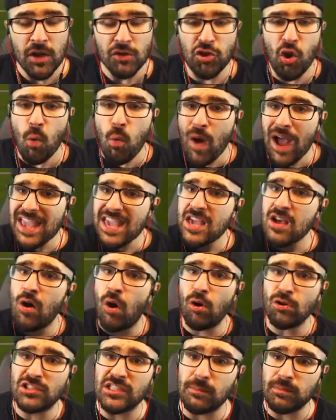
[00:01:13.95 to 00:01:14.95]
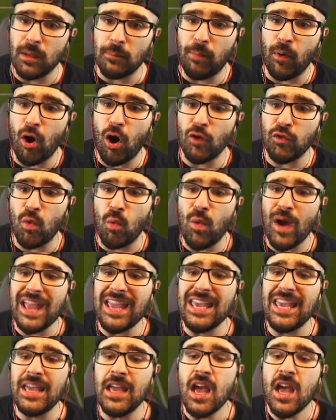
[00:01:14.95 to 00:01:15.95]
The way he holds up the ball, the way
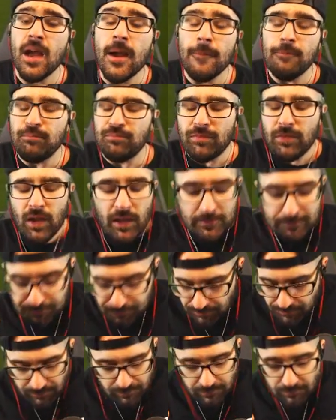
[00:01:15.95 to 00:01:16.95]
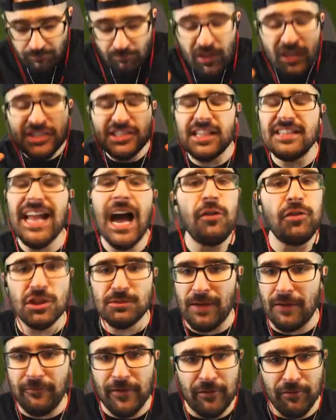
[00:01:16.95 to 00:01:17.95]
he...
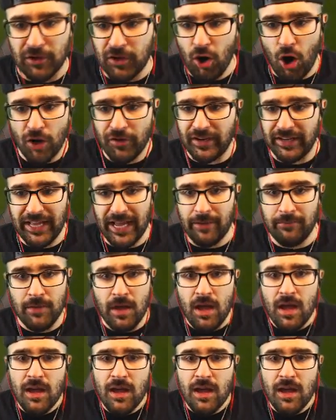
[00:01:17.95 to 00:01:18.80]
Ronaldo's my favorite card in the game.